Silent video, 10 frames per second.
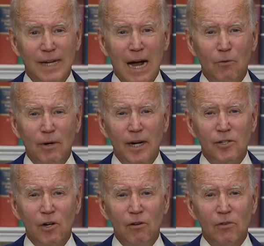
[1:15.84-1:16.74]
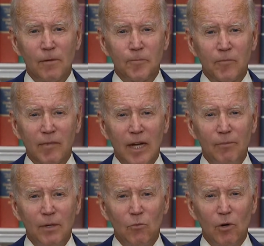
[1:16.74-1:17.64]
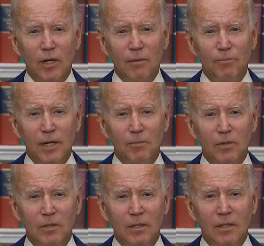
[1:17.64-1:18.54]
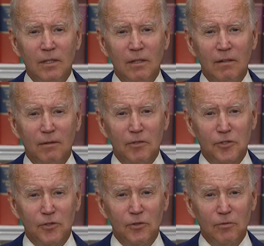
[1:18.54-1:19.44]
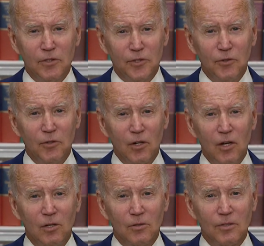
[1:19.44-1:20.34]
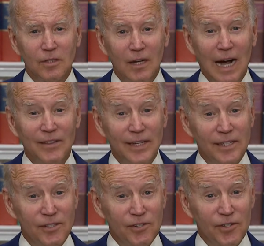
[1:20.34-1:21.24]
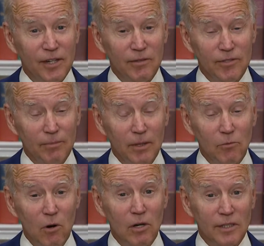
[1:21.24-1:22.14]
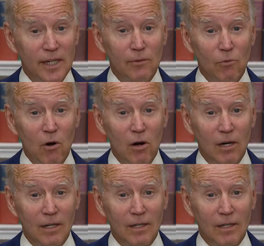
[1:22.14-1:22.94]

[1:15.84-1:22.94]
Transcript: outrage over helping working people with student, with student loans, I think is just simply wrong, dead wrong.